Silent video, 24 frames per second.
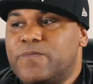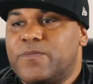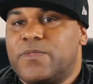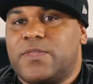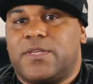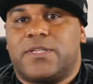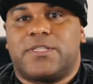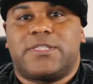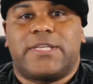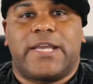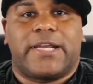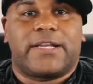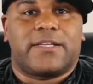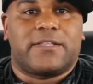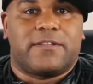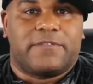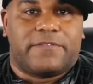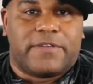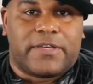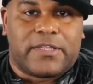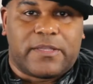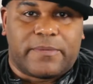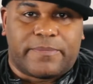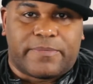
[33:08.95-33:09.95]
the tech
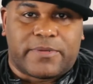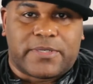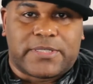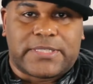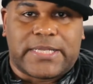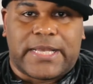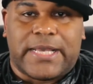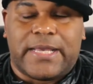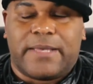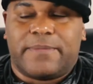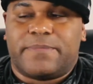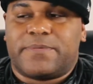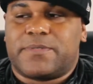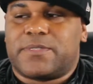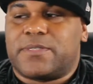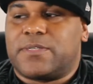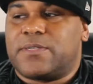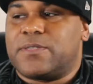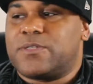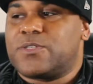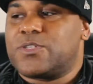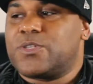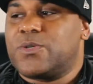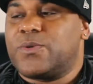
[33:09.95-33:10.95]
developer types
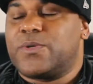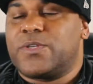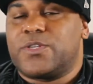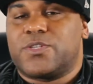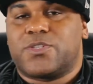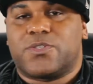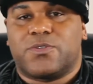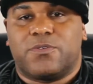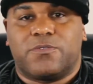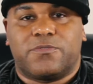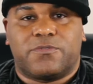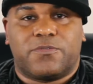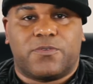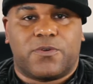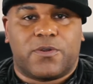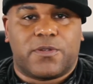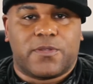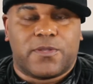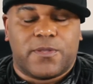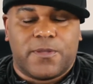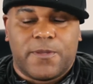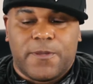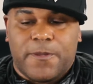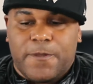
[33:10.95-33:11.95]
and so on and so
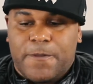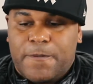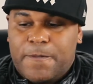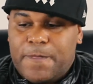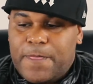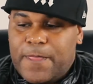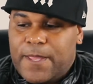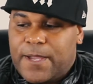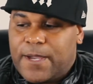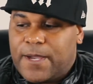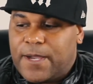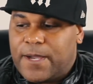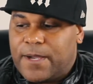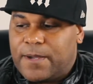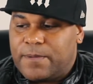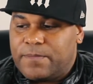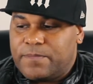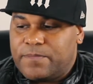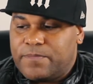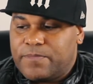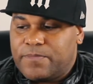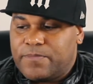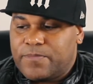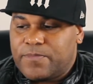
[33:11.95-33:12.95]
forth.
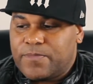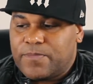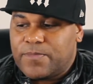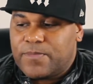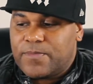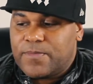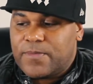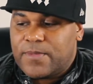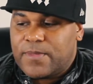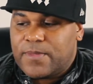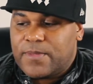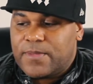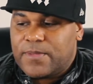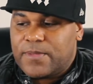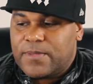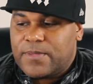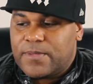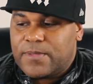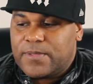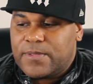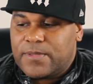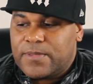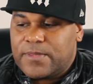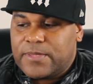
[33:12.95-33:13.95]

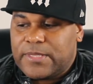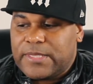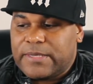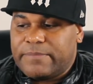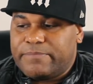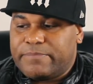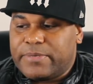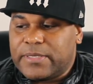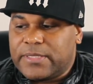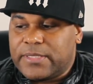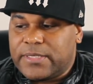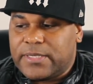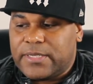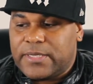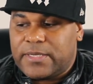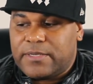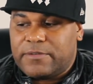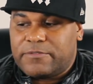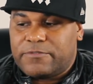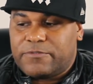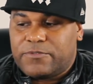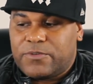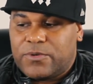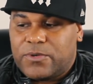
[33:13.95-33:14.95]
The
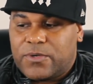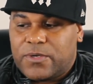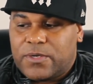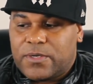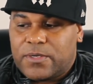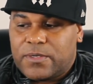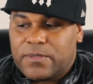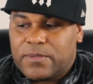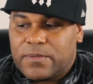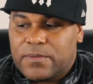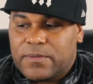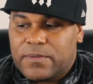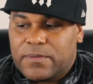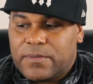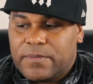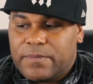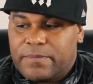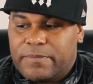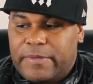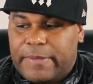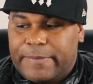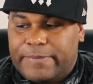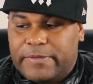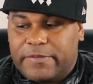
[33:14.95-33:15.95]
ability for
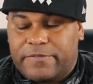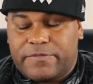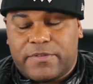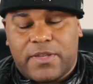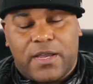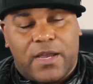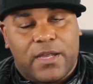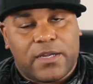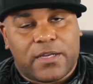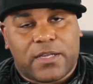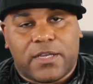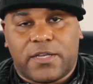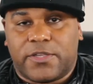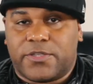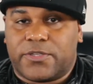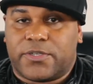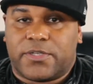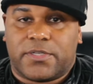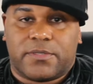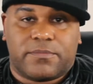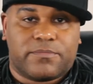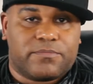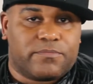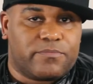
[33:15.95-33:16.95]
people of
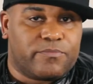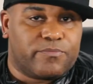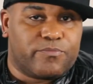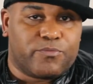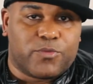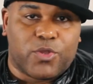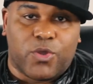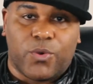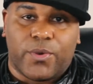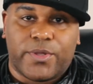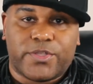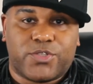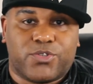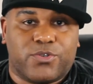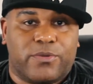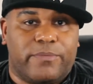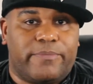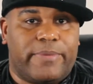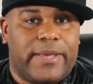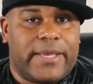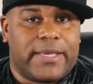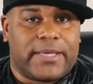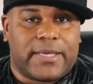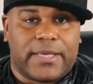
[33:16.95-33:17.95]
non-color to go into a
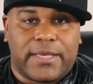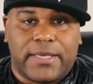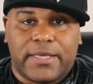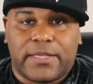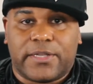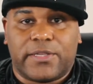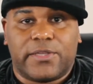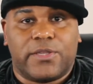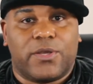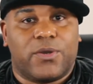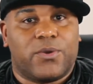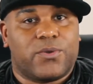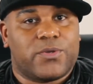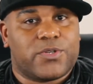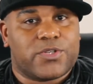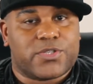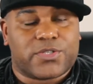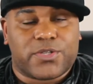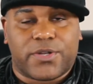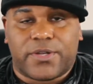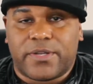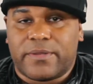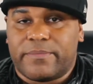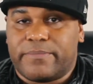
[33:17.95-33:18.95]
bank and get a loan or
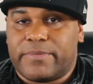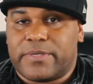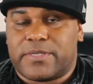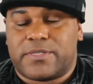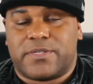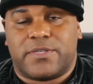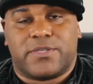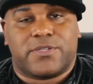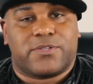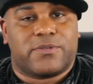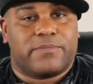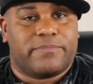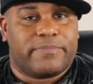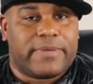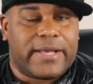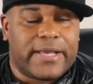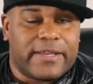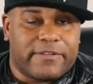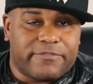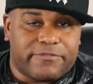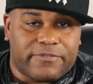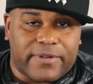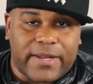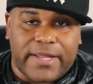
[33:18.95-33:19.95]
start a business or
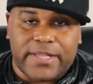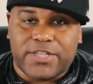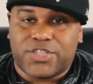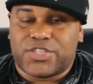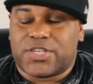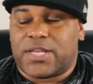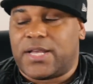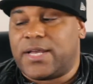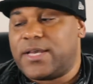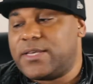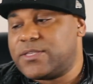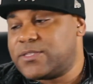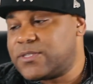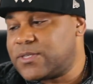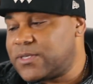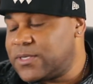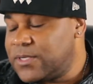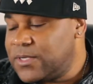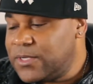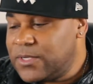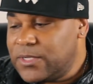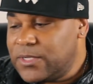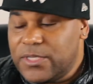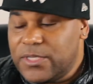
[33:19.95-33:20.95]
buy a franchise or
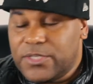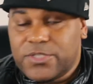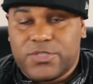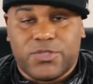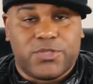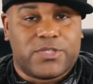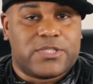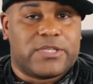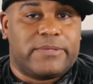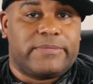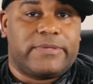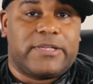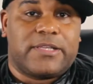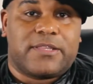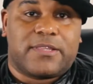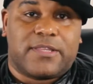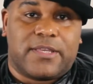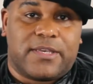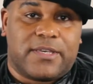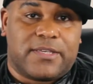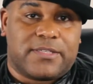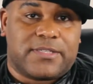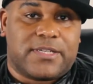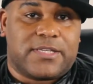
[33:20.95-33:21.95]
do some of the
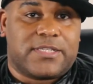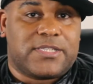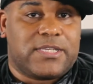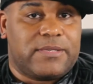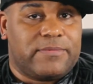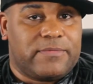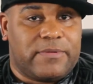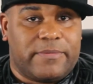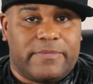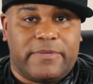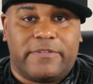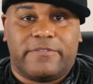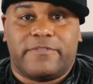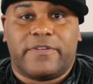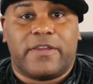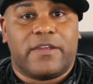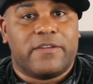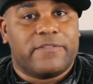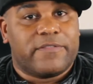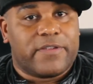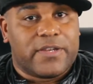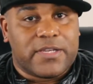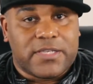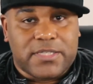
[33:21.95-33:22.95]
things that seem to be
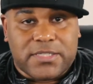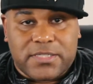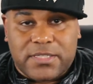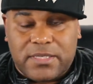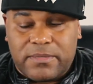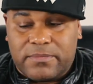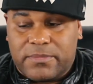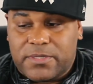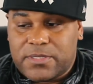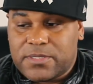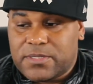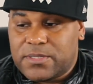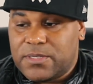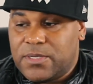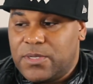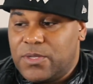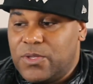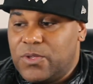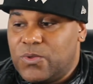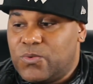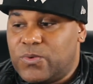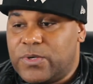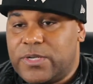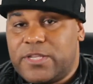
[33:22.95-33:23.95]
very, very seamless.
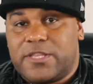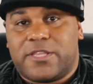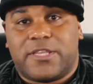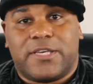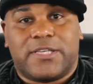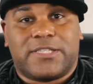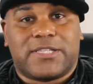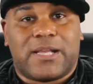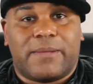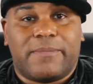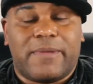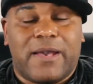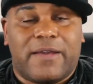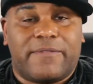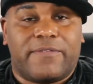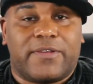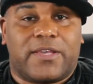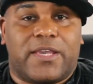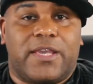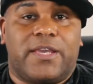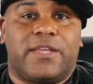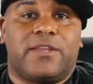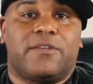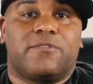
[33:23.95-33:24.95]
One of the things I'm
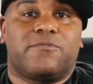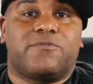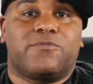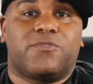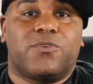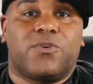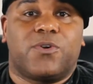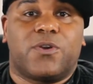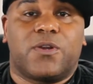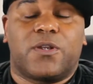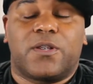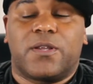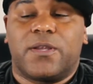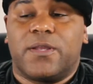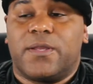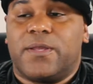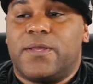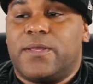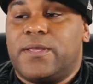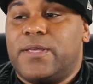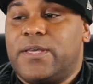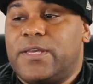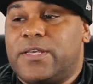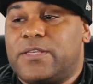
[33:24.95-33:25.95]
advocating for
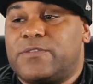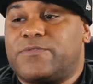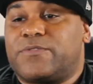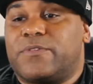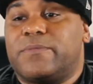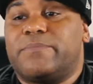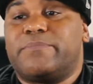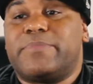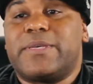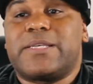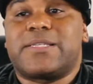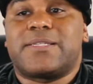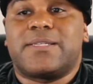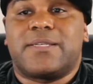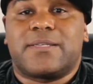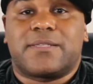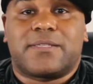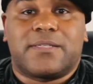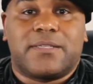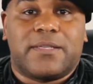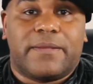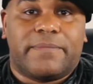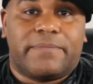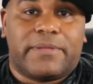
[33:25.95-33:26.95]
is for
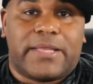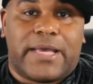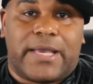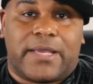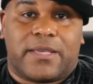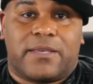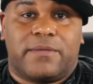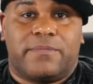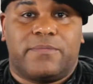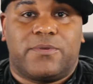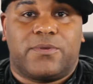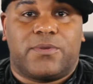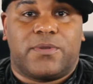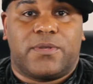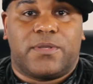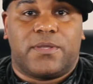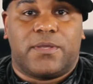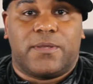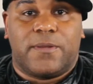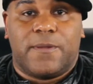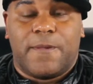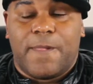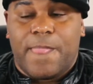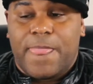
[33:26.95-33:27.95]
business in the Black
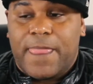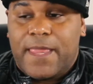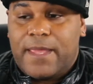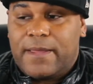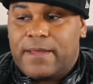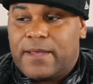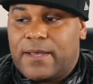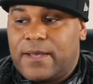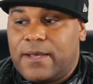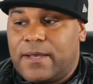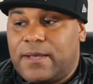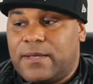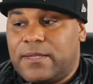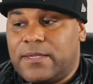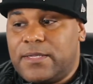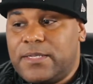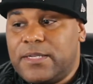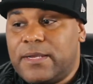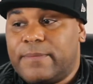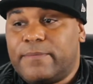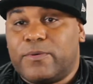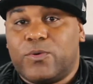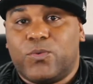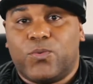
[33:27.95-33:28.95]
community.
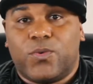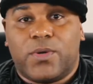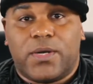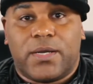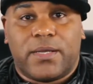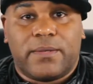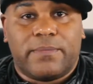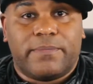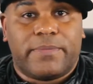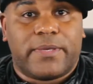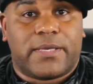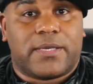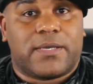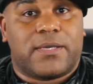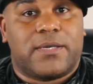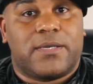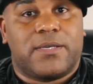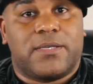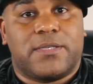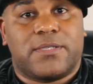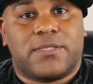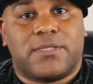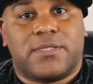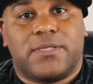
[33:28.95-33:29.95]
Number one,
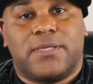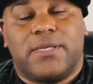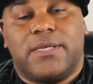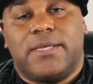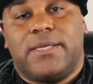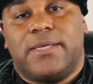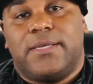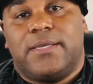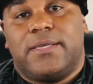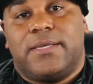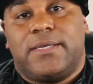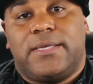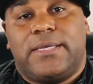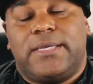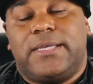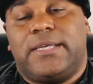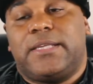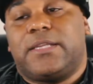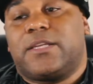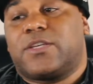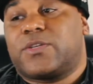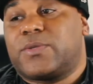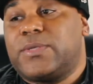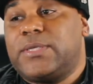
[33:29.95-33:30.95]
because
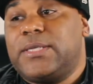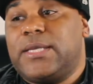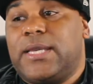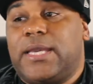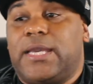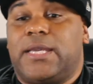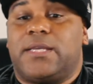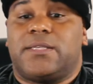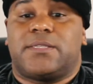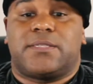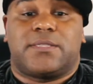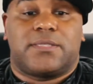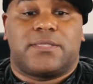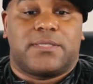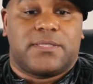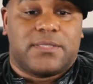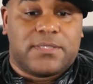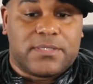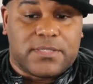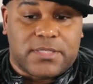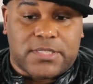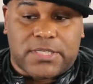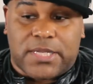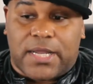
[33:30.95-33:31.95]
it creates
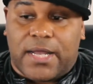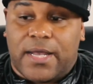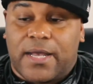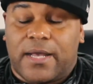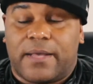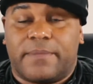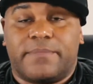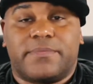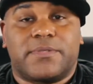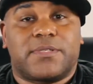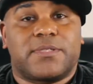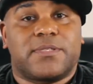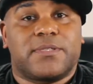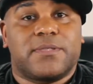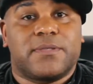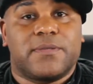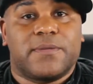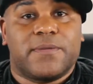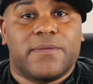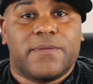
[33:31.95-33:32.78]
jobs.